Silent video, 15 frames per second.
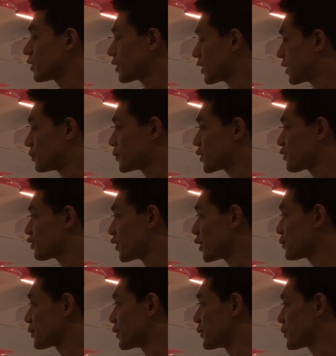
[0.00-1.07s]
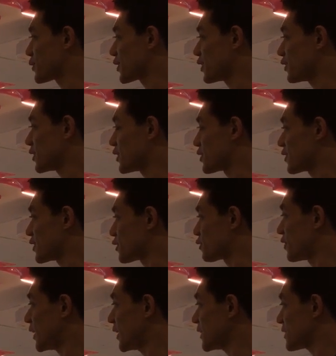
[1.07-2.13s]
Camera's phenomenal. So it's
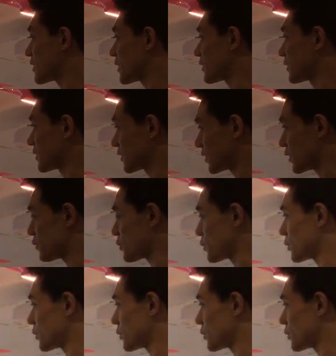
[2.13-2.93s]
fast and gives